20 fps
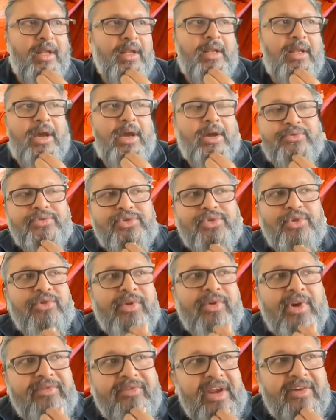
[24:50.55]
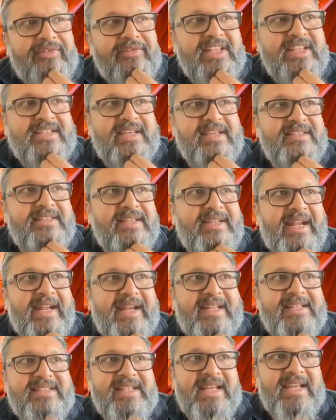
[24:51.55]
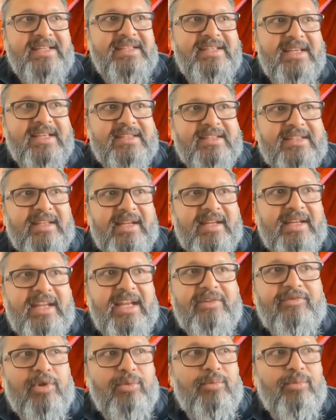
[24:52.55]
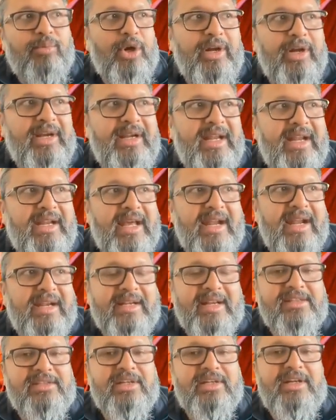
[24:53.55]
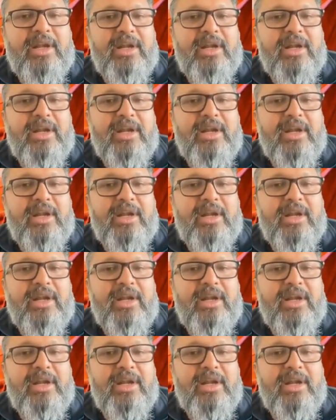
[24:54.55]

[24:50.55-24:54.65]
Now, so far we have discussed the data challenges and the need for modern data architecture.